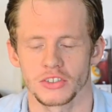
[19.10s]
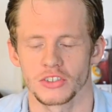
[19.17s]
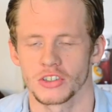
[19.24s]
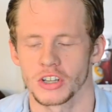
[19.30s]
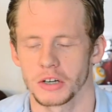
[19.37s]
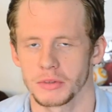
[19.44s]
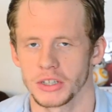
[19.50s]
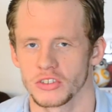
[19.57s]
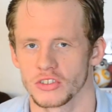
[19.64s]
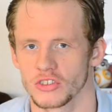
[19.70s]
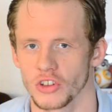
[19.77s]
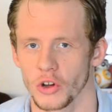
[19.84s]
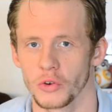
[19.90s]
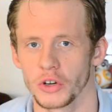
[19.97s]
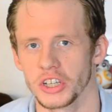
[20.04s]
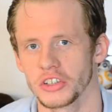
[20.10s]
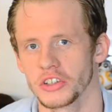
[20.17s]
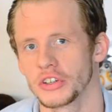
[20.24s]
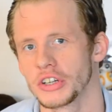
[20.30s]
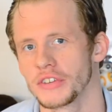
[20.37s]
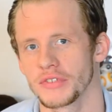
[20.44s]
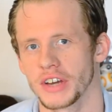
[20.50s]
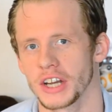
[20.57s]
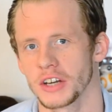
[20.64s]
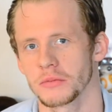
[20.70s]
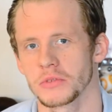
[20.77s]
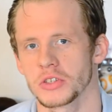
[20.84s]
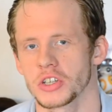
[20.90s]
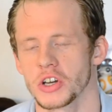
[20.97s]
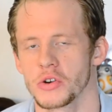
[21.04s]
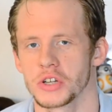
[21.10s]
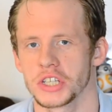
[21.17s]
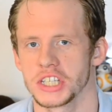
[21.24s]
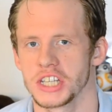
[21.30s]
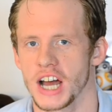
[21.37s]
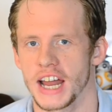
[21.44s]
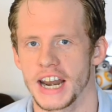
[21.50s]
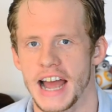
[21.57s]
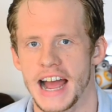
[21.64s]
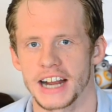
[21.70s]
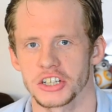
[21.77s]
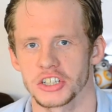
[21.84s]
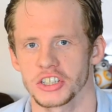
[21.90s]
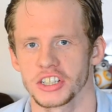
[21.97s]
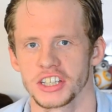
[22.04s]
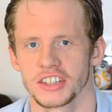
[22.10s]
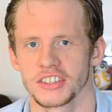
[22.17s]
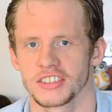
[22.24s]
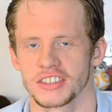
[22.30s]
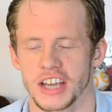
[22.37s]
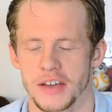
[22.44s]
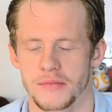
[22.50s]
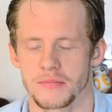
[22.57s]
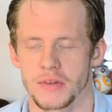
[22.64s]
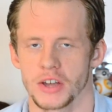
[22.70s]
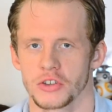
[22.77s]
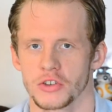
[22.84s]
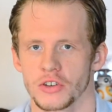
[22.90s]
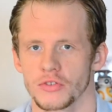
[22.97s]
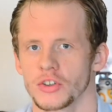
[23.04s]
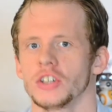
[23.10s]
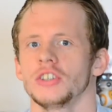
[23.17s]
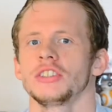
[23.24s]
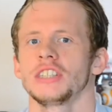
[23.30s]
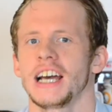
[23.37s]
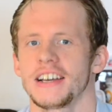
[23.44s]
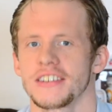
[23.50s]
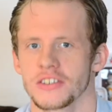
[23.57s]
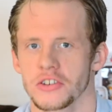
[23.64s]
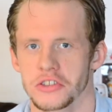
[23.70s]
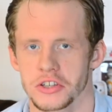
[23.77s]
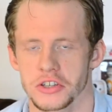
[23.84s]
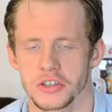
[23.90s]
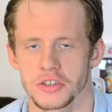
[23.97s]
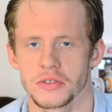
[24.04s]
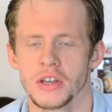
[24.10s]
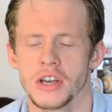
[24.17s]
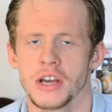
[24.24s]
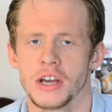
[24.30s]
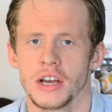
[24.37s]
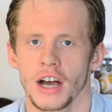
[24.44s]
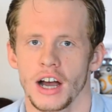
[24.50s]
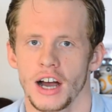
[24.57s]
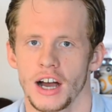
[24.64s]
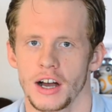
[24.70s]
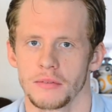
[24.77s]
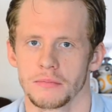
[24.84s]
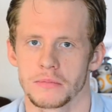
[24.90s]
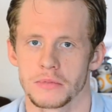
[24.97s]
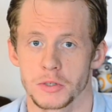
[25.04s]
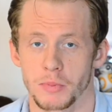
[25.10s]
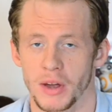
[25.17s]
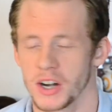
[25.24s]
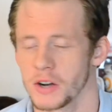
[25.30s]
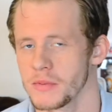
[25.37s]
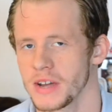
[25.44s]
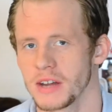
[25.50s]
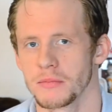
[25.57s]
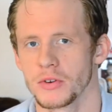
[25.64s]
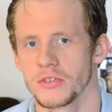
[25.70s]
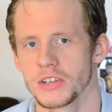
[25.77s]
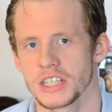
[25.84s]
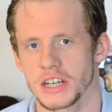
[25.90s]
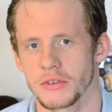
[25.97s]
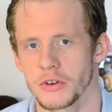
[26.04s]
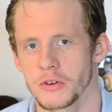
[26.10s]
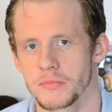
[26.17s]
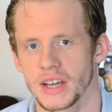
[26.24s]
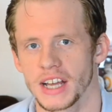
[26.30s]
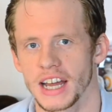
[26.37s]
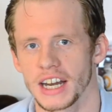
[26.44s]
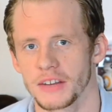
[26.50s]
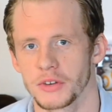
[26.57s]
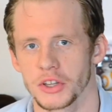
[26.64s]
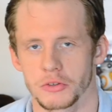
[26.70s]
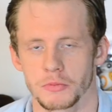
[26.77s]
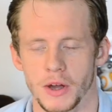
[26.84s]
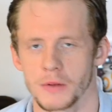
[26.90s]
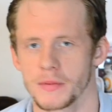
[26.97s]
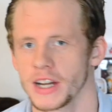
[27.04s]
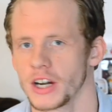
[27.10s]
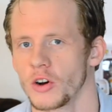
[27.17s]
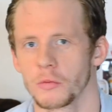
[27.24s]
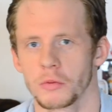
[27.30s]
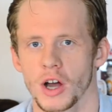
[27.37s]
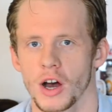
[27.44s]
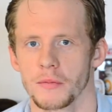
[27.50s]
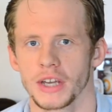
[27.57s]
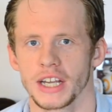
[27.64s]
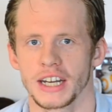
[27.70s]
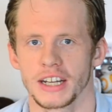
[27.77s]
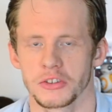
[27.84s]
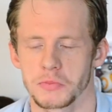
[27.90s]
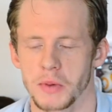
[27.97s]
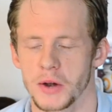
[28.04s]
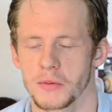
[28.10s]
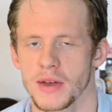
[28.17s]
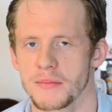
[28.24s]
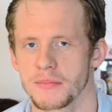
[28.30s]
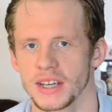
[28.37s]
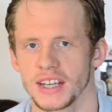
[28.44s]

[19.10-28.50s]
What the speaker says: This is going to be Sony doing Venom, so it's not actually in the same universe as all the Spider-Man movies that we've been getting with Spider-Man Homecoming and Spider-Man